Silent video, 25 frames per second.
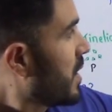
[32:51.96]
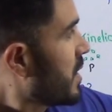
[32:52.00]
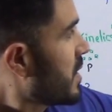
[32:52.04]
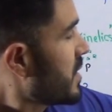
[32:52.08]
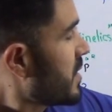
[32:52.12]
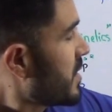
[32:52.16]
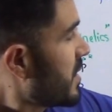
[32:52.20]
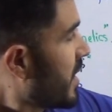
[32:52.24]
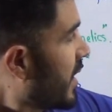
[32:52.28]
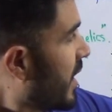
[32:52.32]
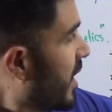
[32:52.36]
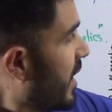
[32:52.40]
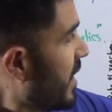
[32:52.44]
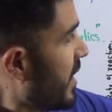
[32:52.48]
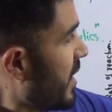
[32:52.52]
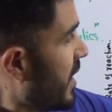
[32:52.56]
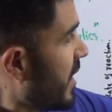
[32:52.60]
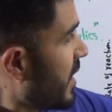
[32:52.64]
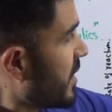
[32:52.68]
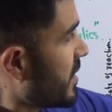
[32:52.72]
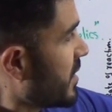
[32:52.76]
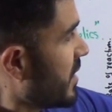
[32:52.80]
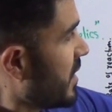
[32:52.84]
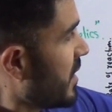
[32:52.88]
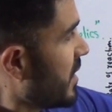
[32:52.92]
second
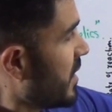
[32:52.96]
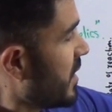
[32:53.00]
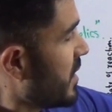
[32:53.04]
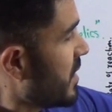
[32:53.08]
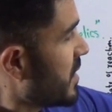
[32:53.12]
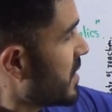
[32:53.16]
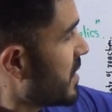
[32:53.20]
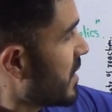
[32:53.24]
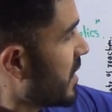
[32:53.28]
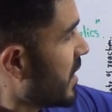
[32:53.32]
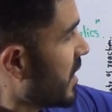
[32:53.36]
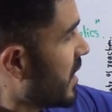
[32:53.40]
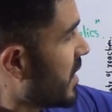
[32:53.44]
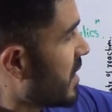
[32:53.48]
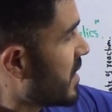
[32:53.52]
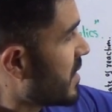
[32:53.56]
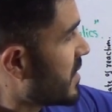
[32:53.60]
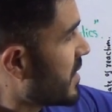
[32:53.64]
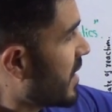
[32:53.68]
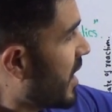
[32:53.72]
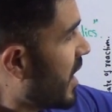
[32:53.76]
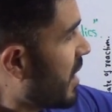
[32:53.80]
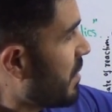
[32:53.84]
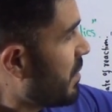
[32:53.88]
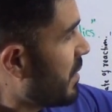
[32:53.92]
reaction is
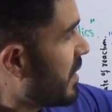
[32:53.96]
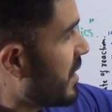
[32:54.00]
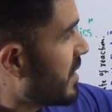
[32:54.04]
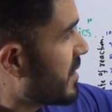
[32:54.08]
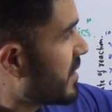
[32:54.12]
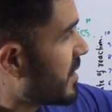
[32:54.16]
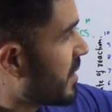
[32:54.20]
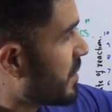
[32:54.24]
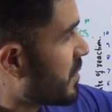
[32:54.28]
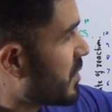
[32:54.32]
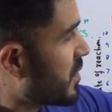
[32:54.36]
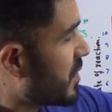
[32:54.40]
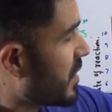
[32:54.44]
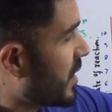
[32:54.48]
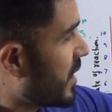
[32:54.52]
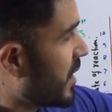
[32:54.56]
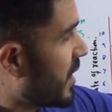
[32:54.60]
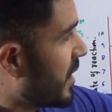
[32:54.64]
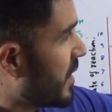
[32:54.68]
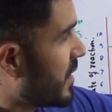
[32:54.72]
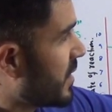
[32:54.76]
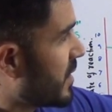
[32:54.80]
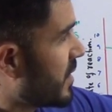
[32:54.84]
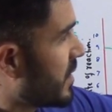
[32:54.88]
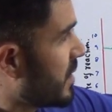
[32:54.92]
enzyme and
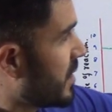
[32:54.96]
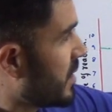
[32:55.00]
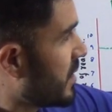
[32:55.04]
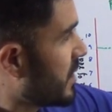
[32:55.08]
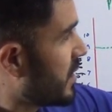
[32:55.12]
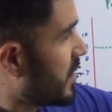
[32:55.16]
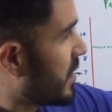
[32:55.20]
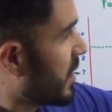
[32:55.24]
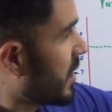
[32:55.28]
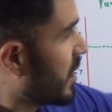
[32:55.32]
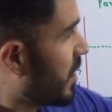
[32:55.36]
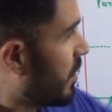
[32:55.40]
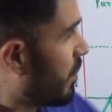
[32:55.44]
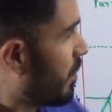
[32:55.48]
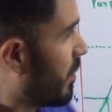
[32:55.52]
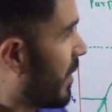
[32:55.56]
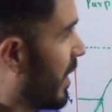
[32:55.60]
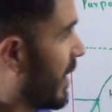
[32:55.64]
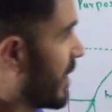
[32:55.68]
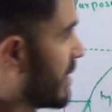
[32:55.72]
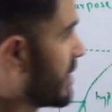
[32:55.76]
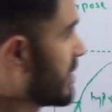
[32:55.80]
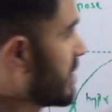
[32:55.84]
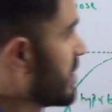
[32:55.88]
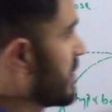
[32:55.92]
substrate
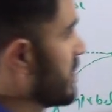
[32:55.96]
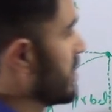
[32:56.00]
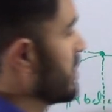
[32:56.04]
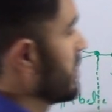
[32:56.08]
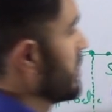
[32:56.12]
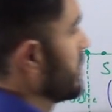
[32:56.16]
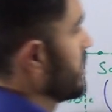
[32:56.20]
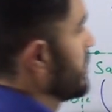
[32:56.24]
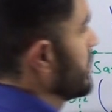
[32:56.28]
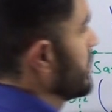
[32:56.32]
complex.